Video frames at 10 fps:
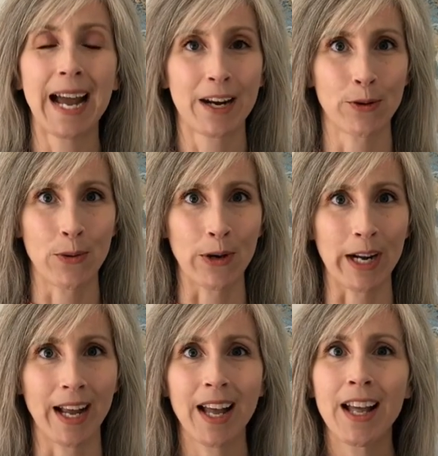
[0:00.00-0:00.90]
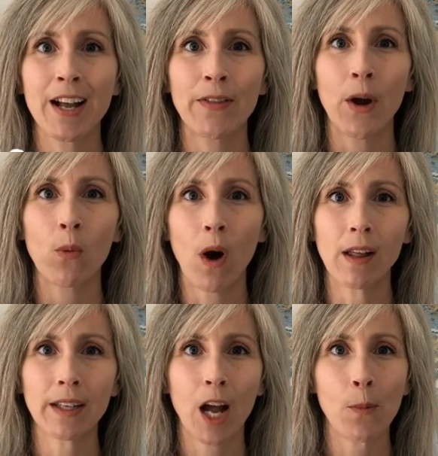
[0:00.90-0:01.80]
category that
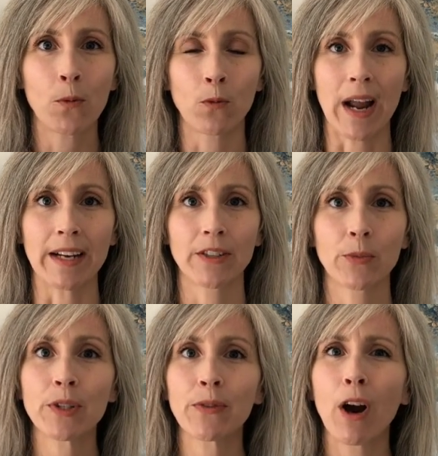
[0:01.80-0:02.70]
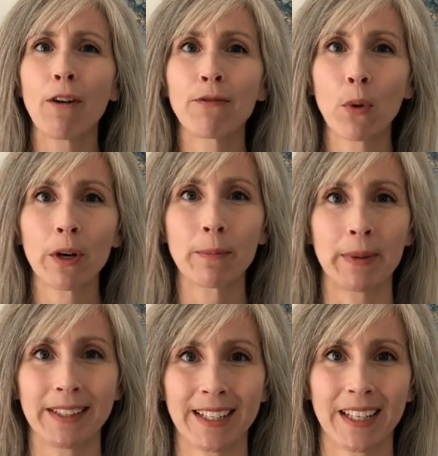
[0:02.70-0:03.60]
WalletHub ranked was for
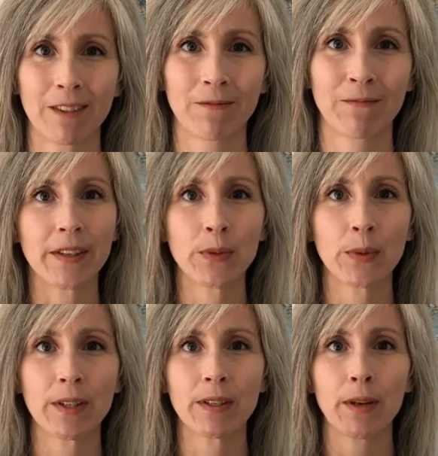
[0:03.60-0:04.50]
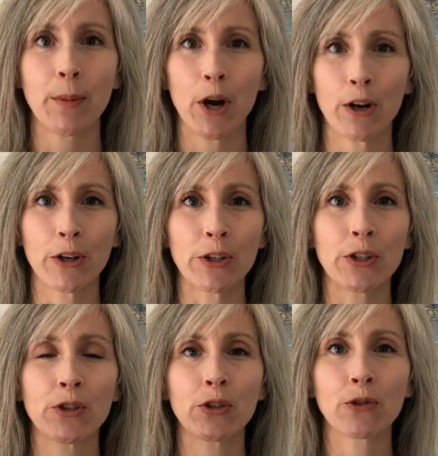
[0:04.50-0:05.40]
affordability. This was
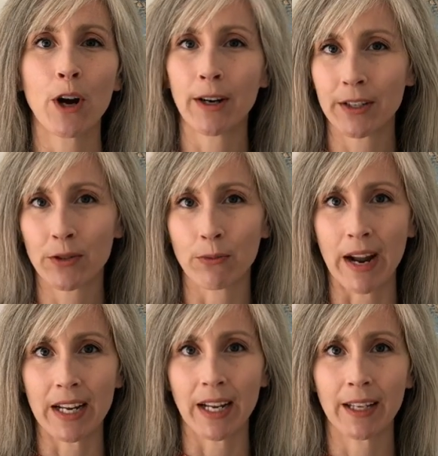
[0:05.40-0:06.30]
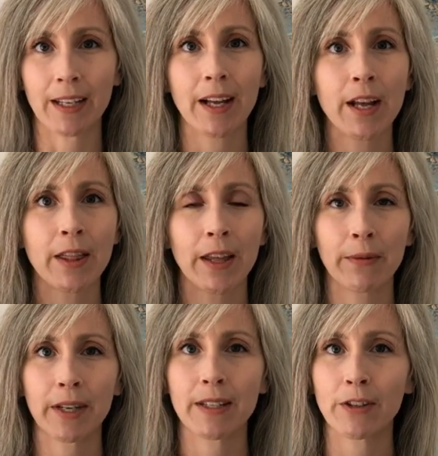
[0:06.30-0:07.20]
Parker's strongest ranking. They
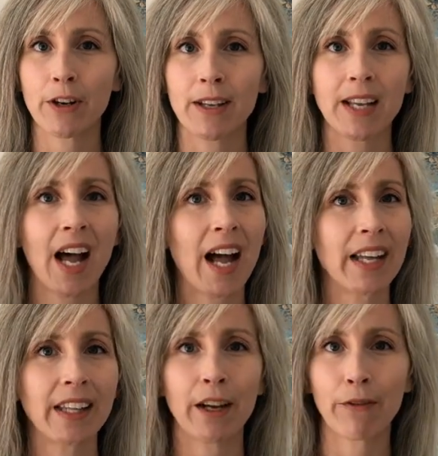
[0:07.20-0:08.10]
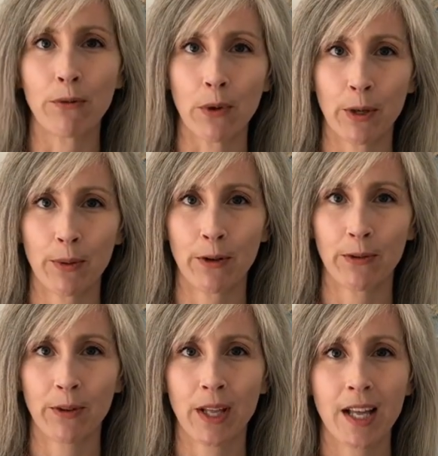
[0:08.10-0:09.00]
were considered as highly affordable.
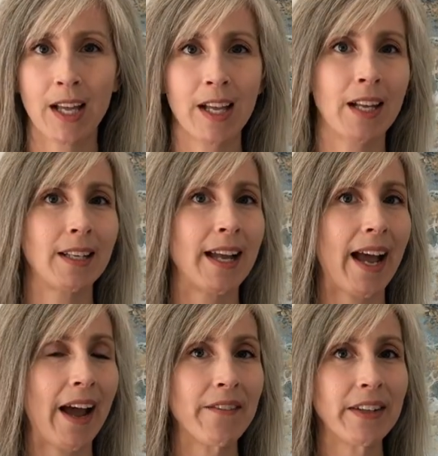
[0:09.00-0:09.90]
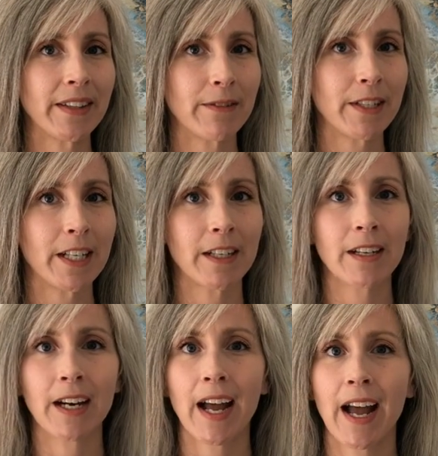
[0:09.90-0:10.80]
Now, having lived
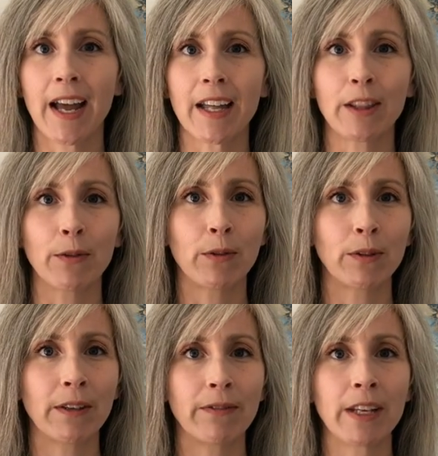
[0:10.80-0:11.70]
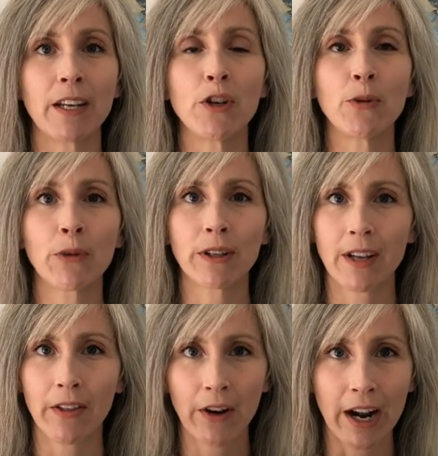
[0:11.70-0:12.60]
here and lived in numerous
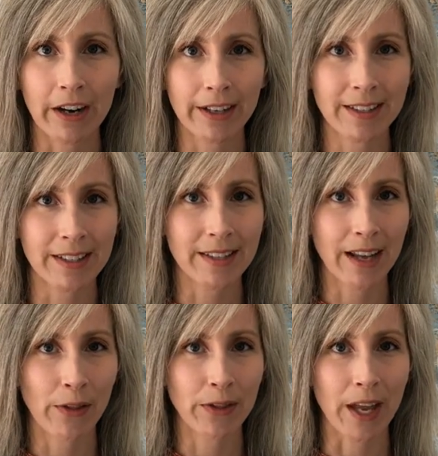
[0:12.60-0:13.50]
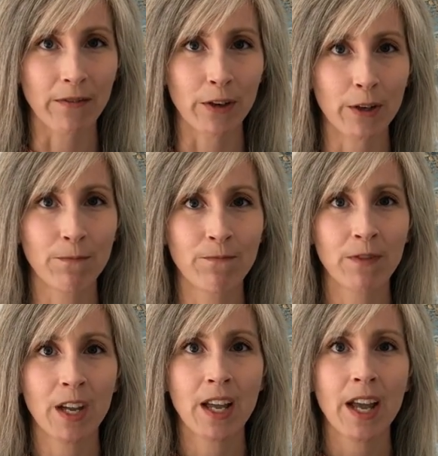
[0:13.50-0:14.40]
other areas in South Denver,
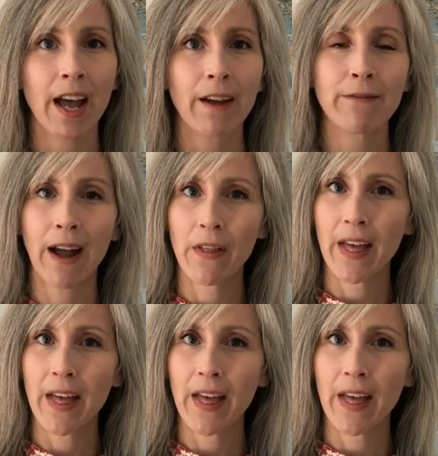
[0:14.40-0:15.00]
I found